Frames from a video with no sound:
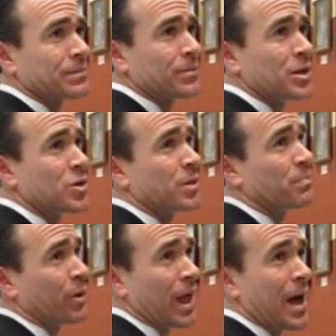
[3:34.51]
I mean, you
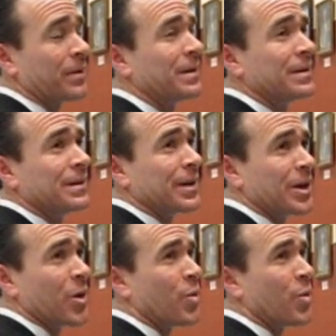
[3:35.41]
could pull out, you know,